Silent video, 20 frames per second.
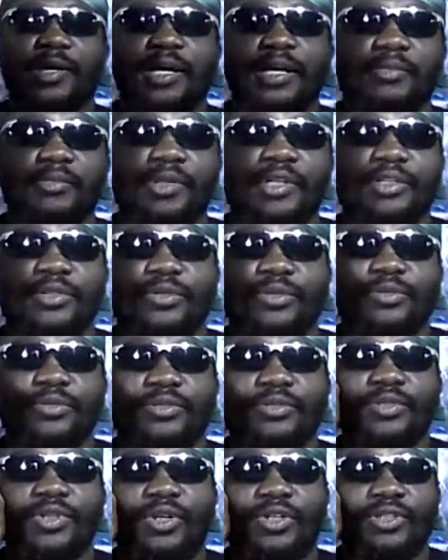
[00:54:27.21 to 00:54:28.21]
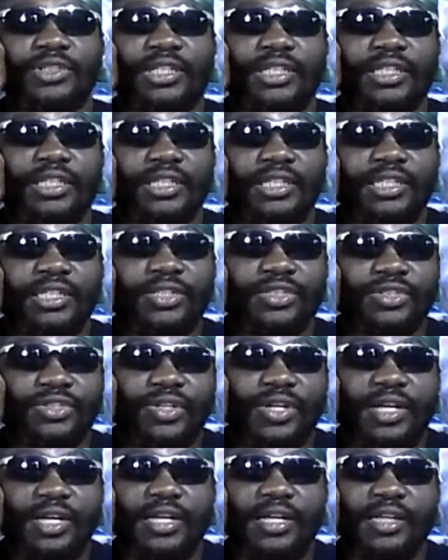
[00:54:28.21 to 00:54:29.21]
commandment to utterly
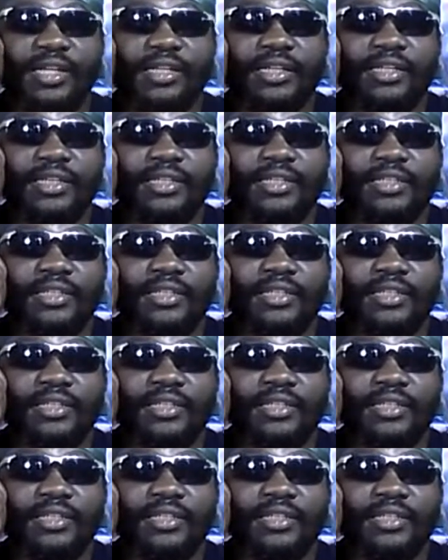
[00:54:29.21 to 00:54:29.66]
destroy